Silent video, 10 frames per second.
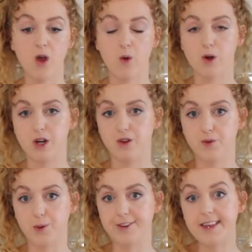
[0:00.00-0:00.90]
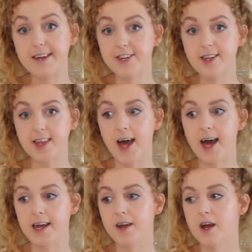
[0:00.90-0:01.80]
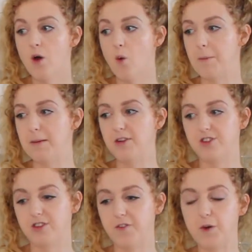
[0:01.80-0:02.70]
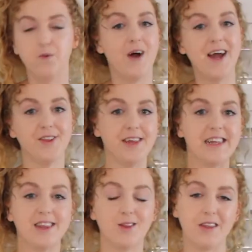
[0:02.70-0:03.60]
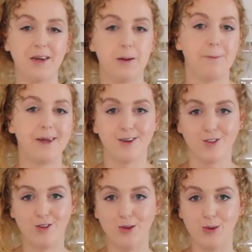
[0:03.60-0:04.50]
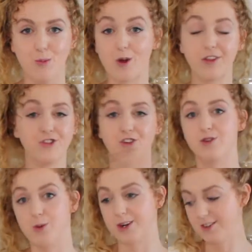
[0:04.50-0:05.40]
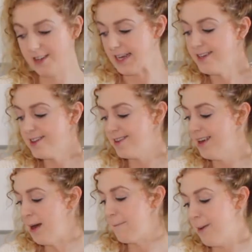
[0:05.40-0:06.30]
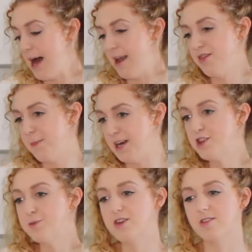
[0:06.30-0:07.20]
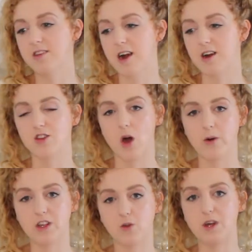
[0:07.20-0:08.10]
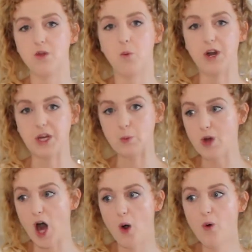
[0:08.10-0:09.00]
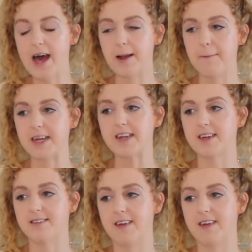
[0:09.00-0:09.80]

or on the food safety side, or maybe just a few final things so that it appeals to more than just your taste. But the best place to start is always with what you know, and it makes it